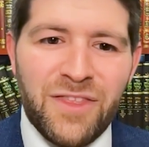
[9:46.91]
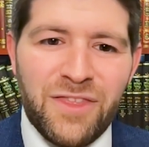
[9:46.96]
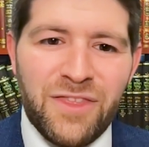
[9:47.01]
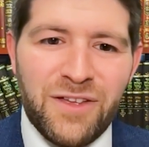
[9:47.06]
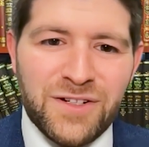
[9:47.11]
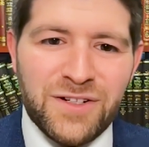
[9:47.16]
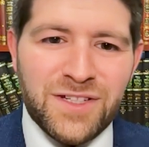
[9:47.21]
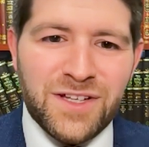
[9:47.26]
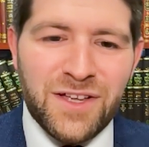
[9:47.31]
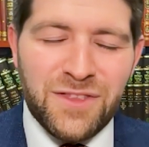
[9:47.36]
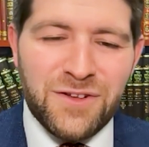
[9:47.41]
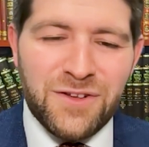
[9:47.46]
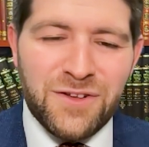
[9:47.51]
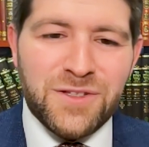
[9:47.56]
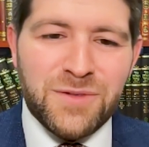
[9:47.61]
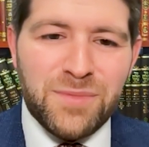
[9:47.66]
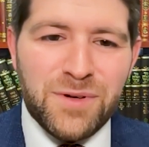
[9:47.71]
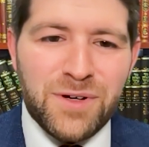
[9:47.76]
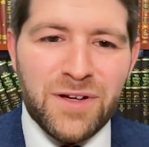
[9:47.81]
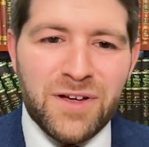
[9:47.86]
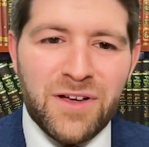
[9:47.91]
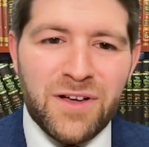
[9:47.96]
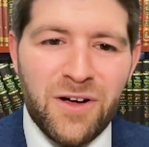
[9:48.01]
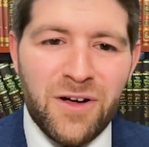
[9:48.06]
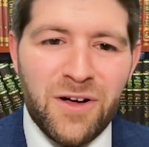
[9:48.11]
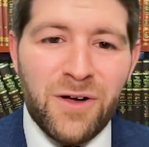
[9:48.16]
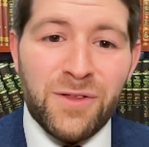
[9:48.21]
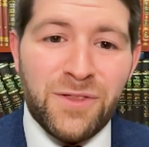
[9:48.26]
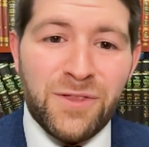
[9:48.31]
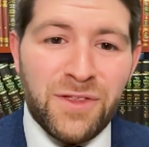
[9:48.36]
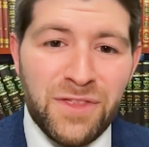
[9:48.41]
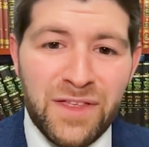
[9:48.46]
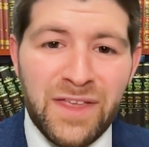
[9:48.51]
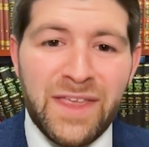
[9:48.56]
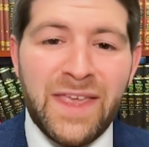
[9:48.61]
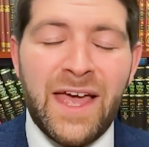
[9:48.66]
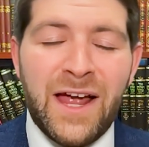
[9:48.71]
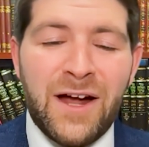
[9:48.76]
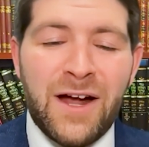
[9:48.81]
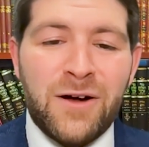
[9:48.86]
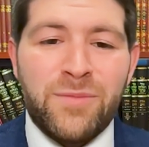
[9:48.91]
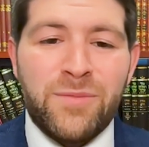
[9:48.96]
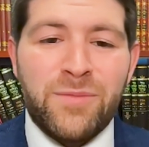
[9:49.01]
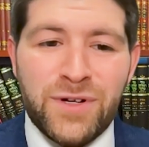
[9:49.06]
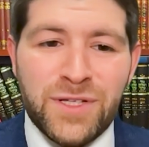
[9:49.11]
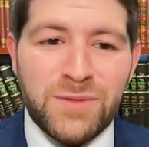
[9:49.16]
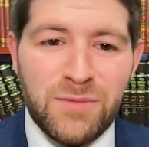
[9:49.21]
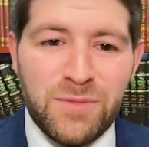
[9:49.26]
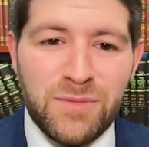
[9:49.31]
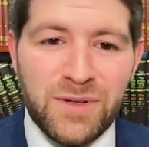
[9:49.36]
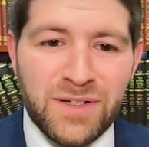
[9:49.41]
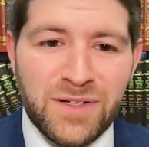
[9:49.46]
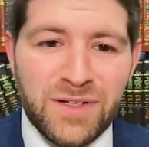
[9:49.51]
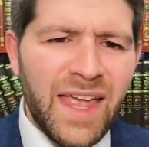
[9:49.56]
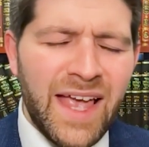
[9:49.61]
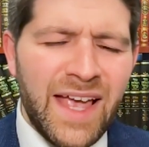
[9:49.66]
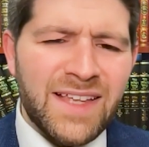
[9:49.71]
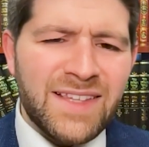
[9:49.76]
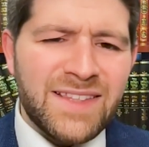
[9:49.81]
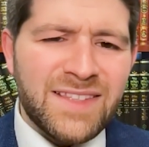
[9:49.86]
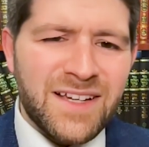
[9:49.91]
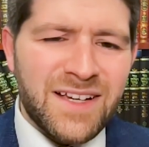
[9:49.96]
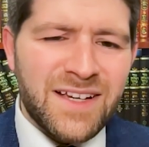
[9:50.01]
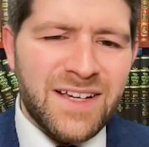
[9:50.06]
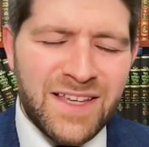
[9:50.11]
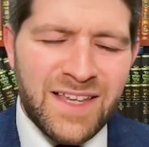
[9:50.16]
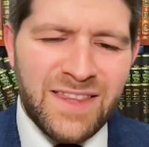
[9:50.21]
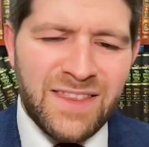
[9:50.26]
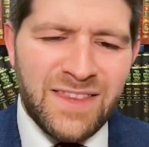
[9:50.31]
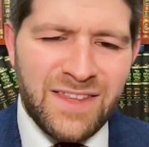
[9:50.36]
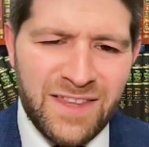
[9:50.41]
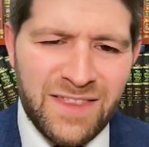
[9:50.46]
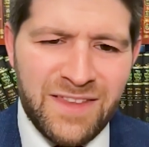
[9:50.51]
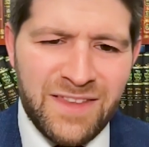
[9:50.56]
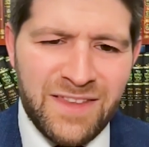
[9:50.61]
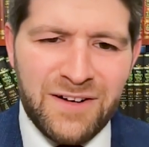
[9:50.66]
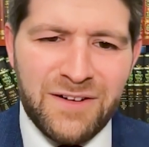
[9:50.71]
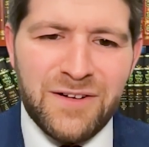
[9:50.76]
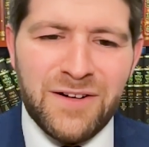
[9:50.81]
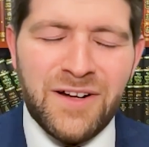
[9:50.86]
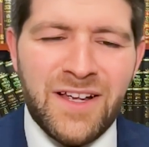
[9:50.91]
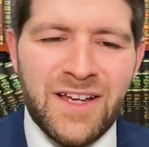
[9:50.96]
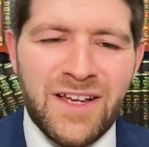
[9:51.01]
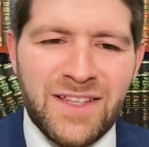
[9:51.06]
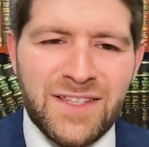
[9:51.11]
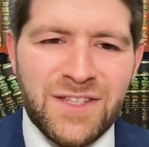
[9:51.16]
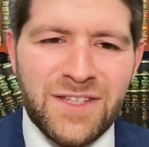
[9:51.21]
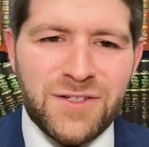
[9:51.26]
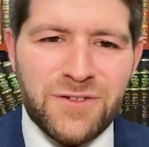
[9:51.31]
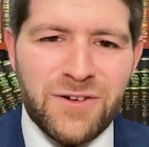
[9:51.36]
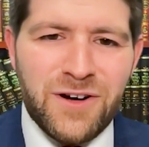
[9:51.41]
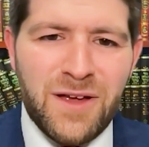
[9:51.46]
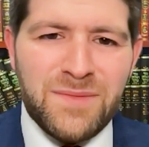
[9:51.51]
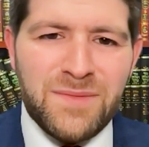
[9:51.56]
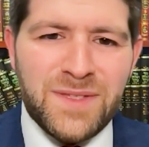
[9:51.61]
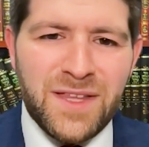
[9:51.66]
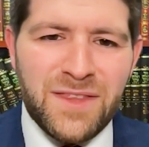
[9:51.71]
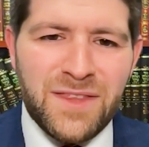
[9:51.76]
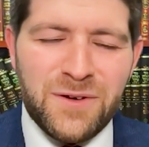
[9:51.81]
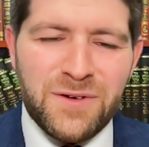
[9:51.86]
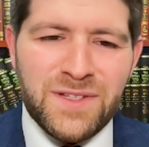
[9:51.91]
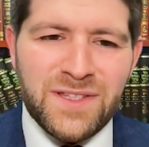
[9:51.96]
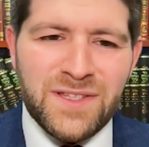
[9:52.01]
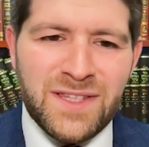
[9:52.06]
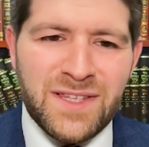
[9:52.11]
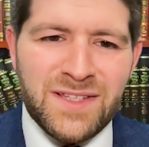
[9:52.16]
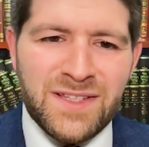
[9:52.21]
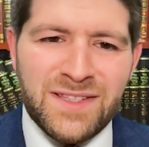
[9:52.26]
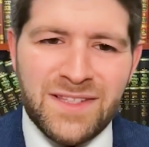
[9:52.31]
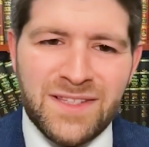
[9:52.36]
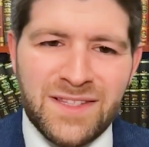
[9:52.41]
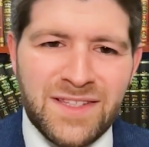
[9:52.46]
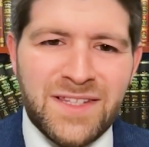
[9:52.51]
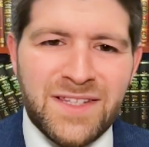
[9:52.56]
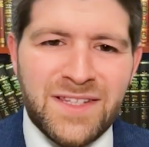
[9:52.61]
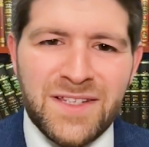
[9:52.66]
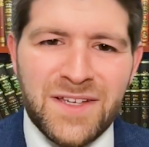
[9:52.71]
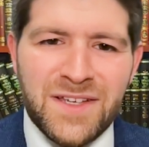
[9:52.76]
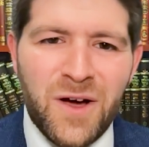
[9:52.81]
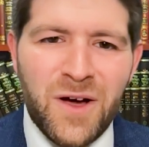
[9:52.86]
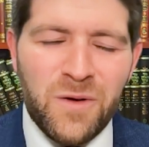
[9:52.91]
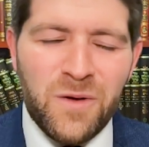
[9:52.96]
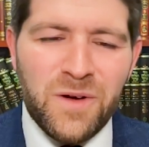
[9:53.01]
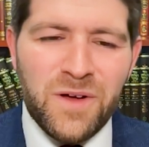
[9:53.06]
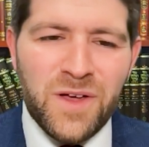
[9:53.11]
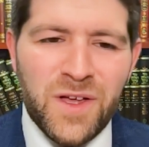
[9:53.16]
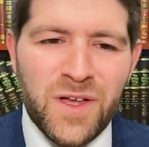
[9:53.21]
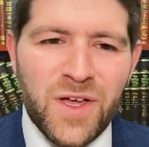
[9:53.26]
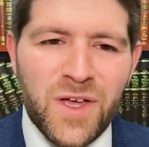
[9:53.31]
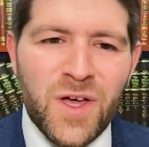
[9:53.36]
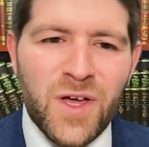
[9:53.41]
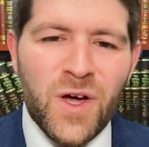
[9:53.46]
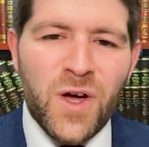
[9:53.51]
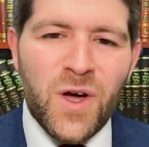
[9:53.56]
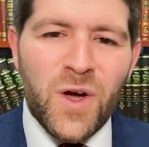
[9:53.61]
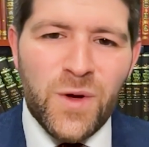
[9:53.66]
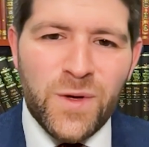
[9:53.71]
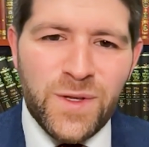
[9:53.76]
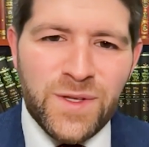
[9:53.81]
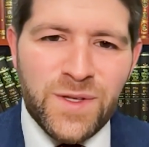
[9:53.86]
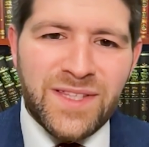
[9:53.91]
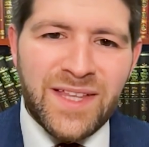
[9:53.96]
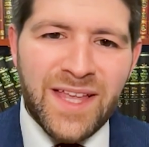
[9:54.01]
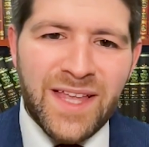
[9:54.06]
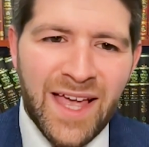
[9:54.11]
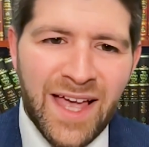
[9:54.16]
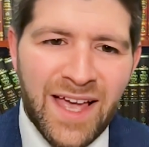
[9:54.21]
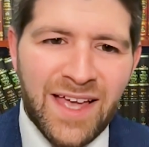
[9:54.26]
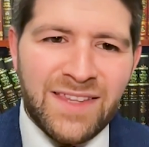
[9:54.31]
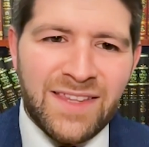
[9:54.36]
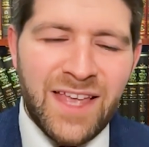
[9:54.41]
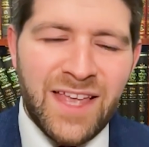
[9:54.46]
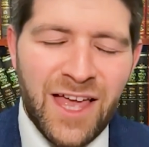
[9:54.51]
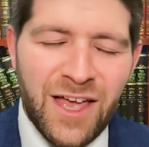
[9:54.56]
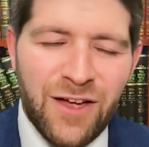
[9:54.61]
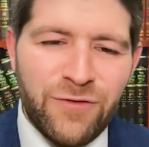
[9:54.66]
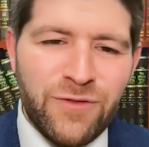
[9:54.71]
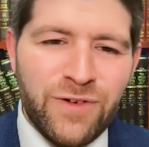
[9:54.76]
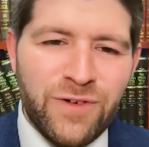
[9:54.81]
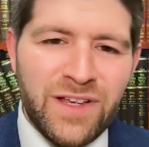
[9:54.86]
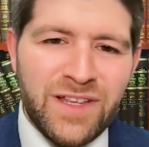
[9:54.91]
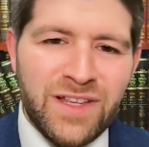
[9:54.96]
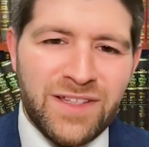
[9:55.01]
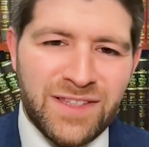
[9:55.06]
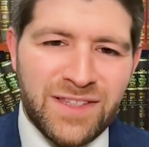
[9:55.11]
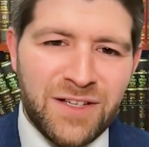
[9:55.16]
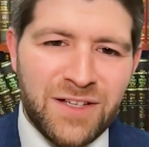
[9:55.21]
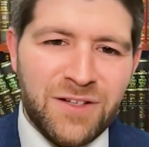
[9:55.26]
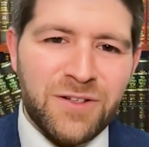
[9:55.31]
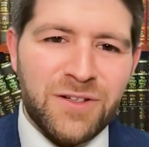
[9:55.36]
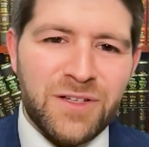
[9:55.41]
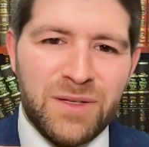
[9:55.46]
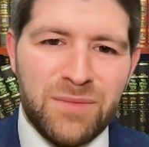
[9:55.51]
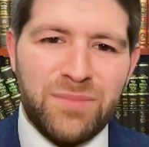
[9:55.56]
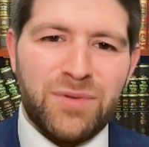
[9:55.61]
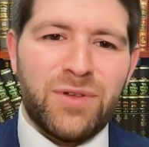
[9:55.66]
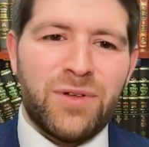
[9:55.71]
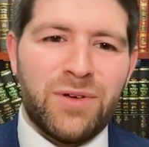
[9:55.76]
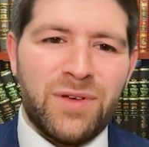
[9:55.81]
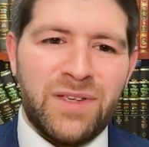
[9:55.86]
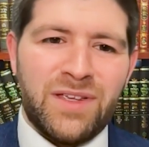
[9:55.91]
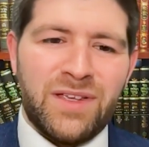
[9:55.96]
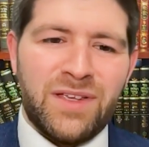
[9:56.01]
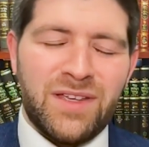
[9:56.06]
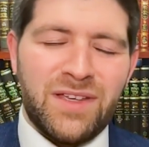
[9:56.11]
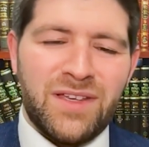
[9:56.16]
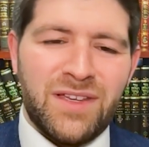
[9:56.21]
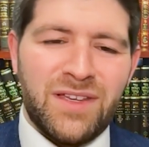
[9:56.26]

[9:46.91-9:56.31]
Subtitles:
There's a book called The Carrot Principle book. And in there describes that there was this CEO who used to hand every single employee